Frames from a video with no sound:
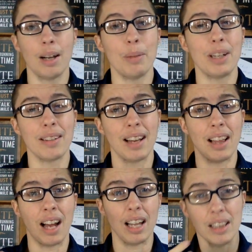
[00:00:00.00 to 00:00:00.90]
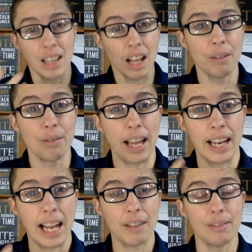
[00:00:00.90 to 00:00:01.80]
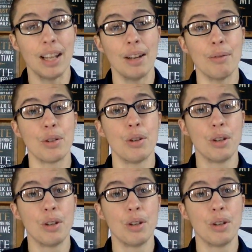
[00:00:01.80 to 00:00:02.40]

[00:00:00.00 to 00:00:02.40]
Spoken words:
because I love and have loved